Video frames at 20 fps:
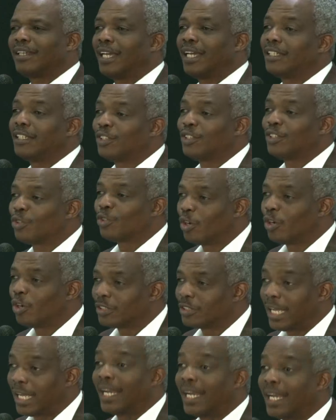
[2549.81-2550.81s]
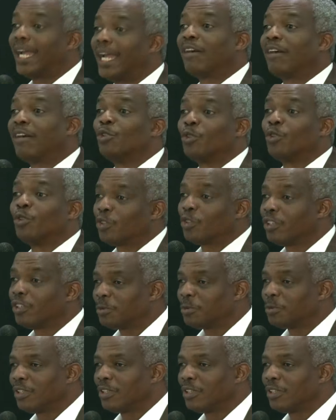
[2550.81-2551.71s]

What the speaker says: any thoughts, and I have no thoughts,